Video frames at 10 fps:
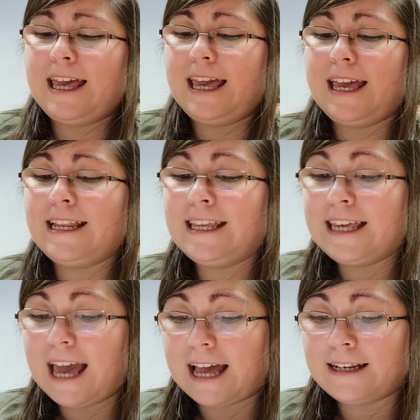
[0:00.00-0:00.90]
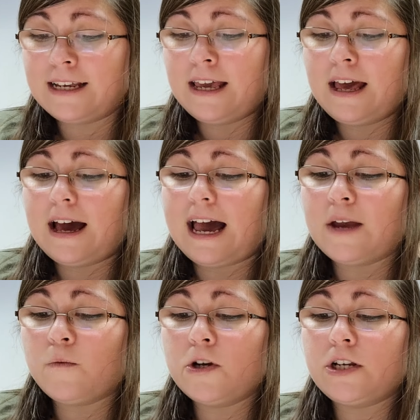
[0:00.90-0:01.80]
And yet, I
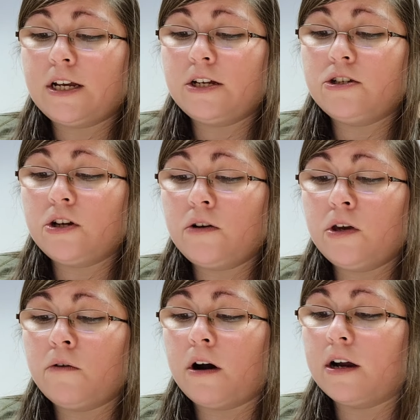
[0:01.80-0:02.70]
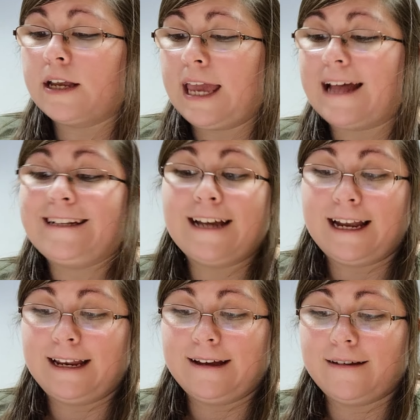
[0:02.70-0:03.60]
wish I could show you our cat
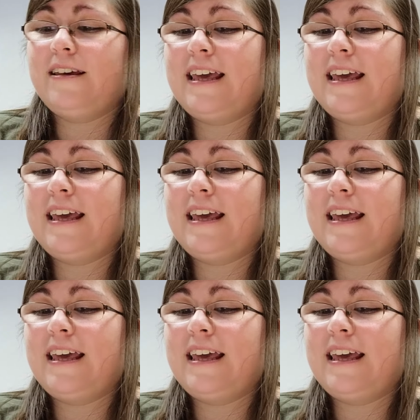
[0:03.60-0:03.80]
Dinah.